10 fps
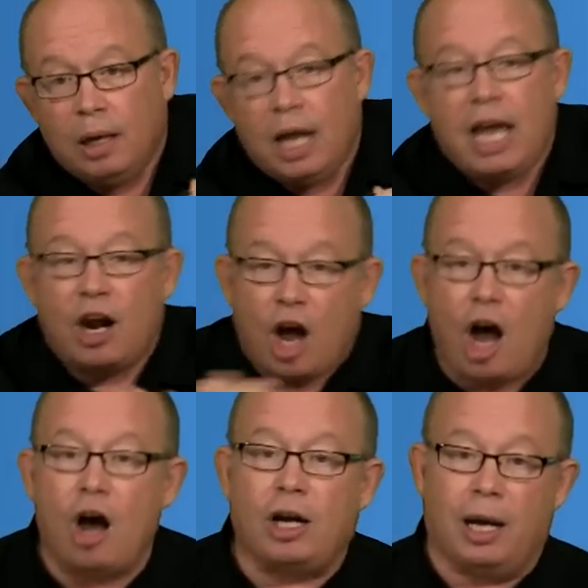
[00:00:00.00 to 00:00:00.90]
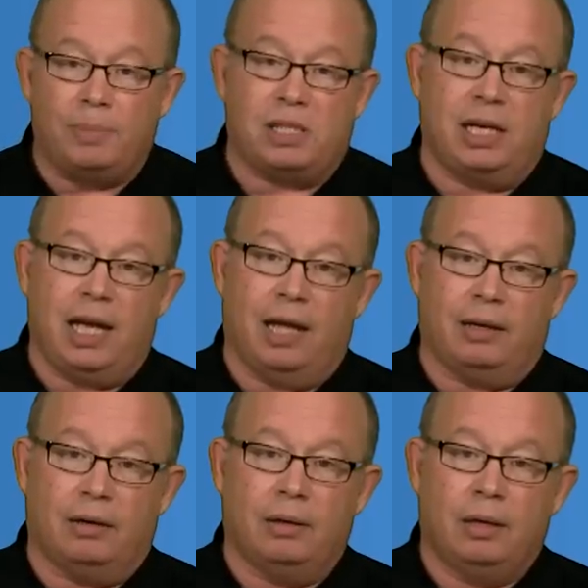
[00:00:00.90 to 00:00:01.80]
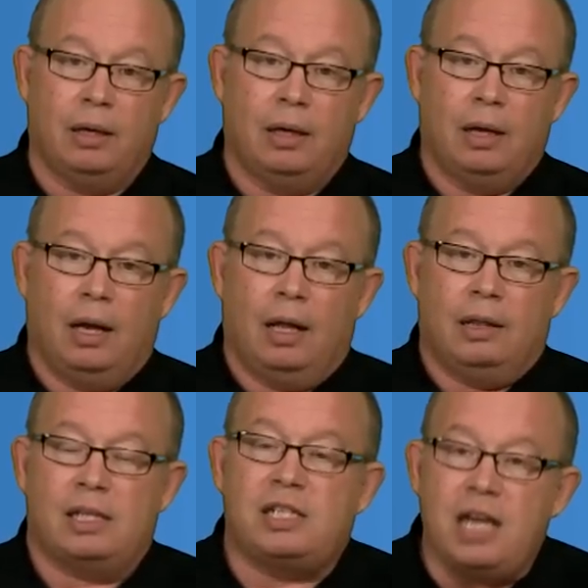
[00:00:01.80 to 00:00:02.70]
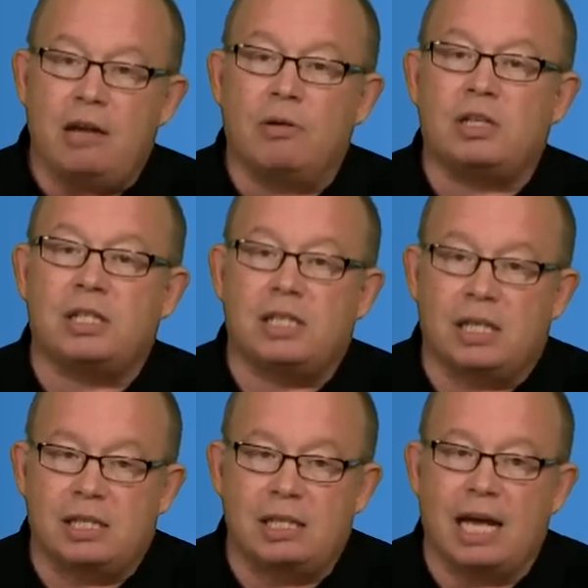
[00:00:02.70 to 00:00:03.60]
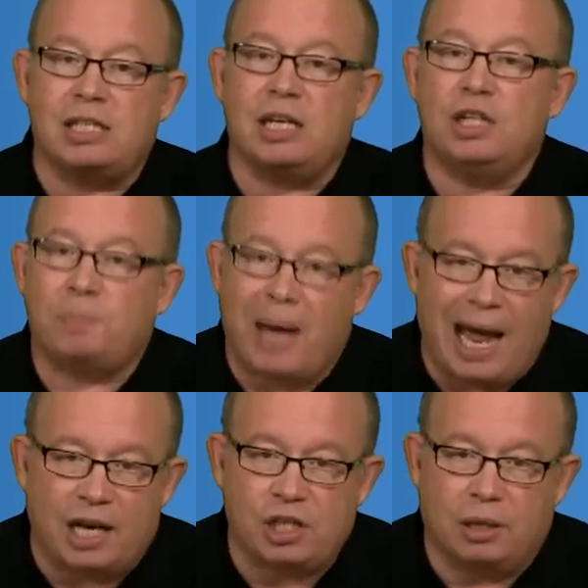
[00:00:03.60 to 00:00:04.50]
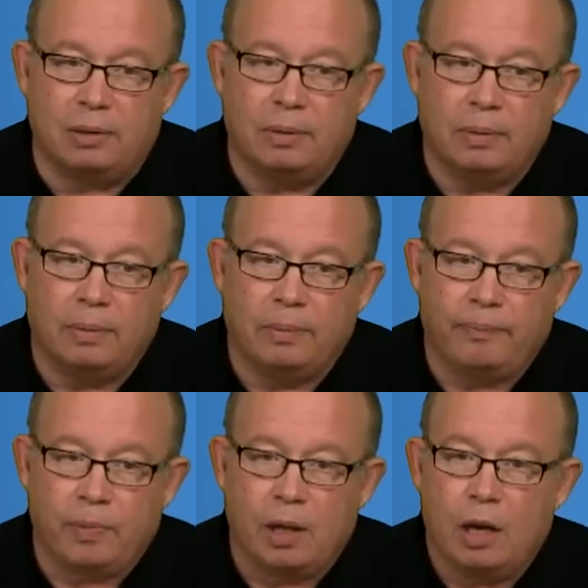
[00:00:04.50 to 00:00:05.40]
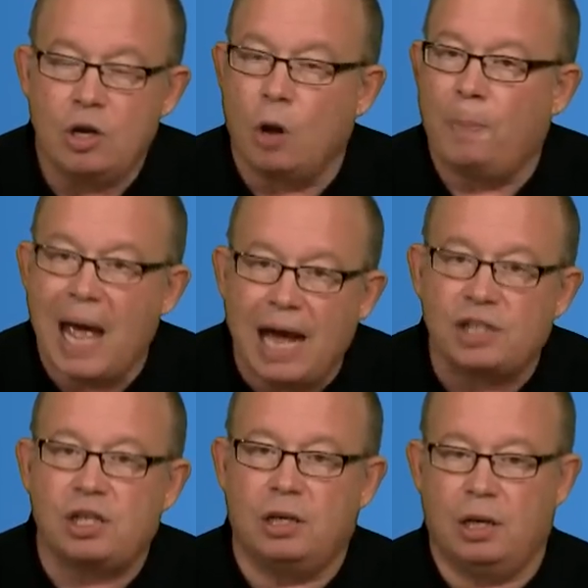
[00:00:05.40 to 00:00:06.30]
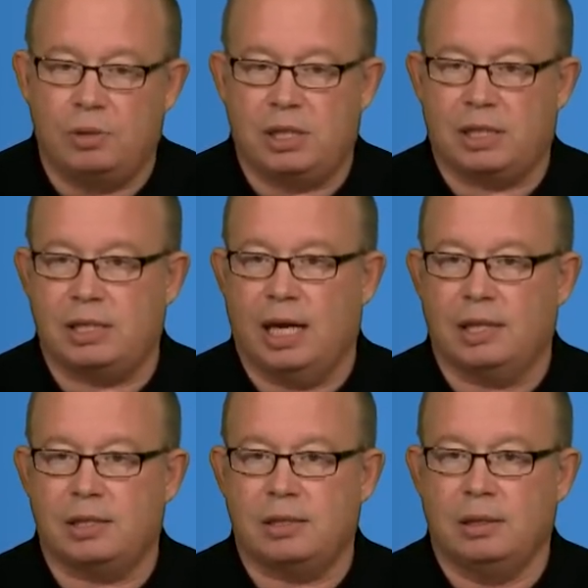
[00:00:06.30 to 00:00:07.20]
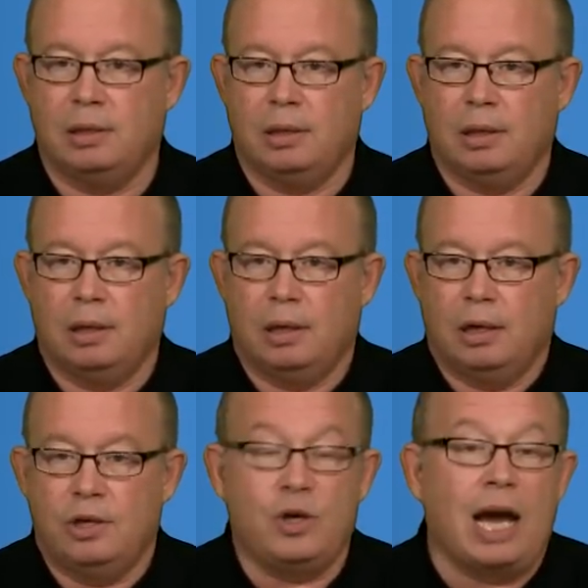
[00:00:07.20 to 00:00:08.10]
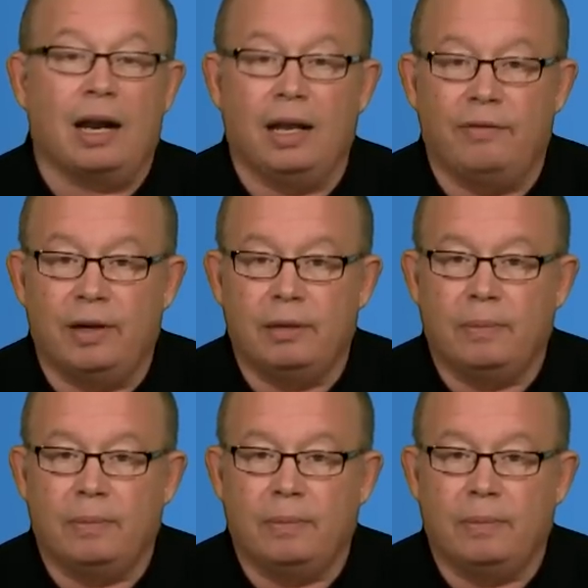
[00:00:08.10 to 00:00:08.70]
It all comes together. The secret to success is passion. No passion, no success. You got to love it.